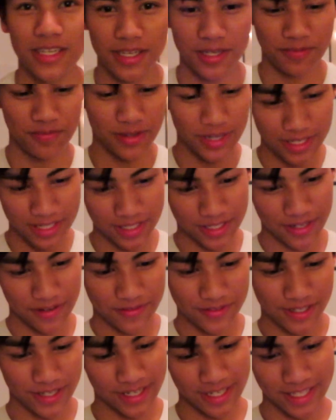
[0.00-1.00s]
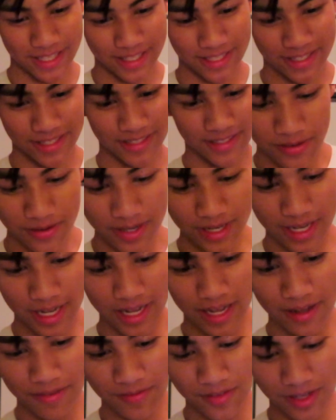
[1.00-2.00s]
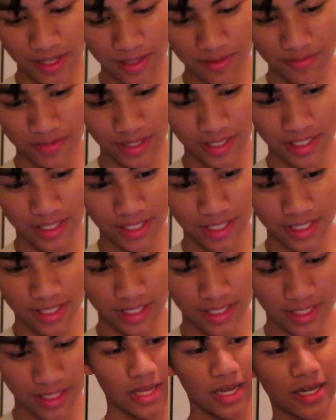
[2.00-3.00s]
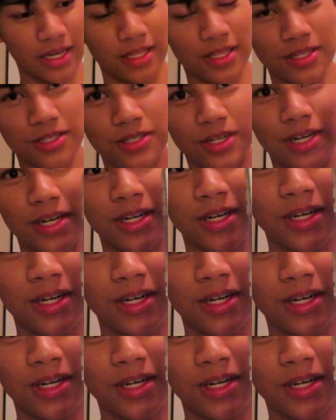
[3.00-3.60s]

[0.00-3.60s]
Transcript: a good picture of Trin. Oh wait, I have a good picture. I'm gonna draw